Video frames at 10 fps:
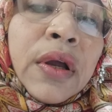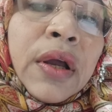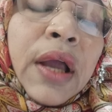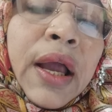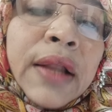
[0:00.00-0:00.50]

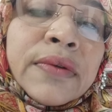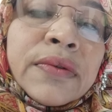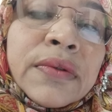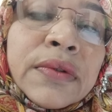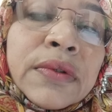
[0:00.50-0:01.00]
and
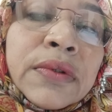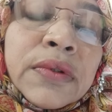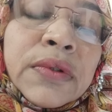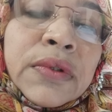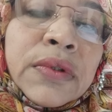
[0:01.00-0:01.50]

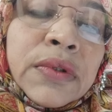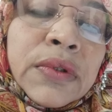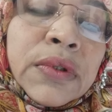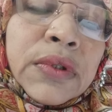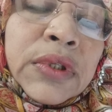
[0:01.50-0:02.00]

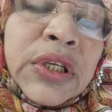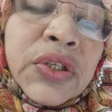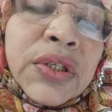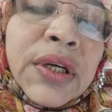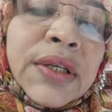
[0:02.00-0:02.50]

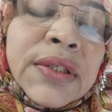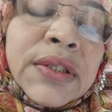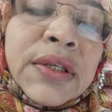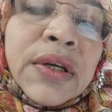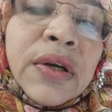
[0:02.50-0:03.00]

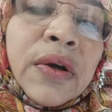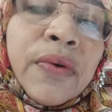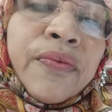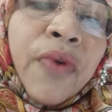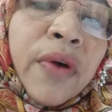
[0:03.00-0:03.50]
discharge
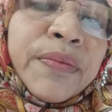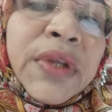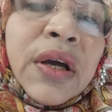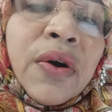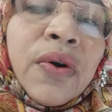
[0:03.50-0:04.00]
from
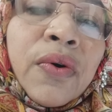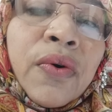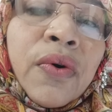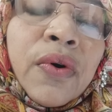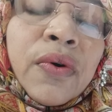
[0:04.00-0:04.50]
the
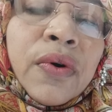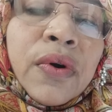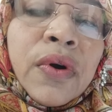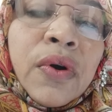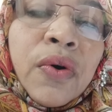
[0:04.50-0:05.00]

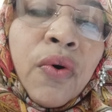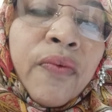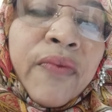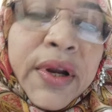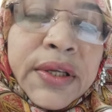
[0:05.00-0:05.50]

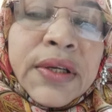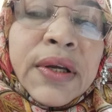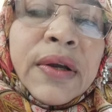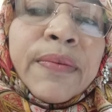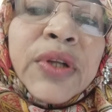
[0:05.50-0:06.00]
ovary.
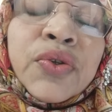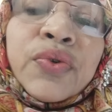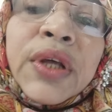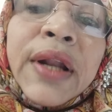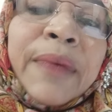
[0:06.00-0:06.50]
But so
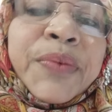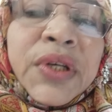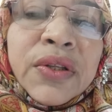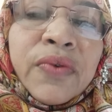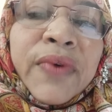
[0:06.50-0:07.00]
the rupture
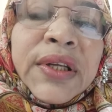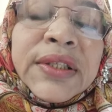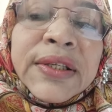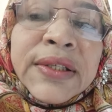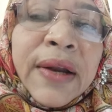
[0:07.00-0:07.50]
of the ovary is
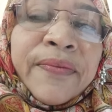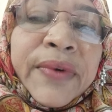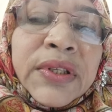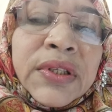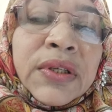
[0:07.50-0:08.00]
the
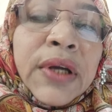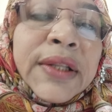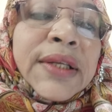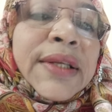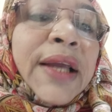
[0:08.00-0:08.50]
surface at
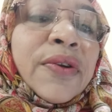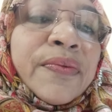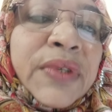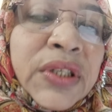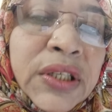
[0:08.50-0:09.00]
the site of
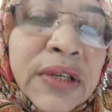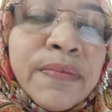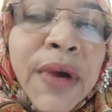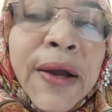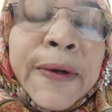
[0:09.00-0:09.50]
a stigma.